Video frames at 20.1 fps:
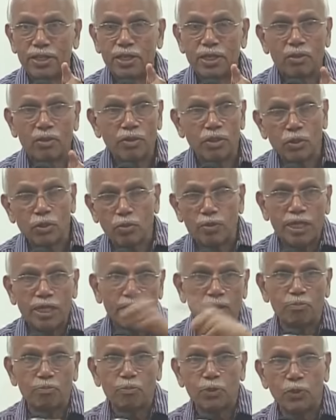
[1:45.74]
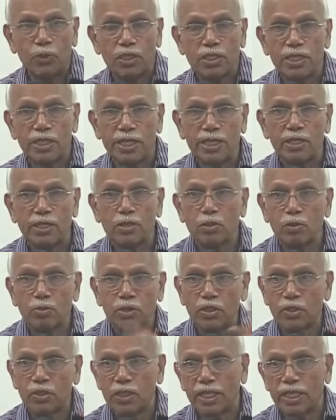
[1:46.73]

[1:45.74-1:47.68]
with so many computers there and so much of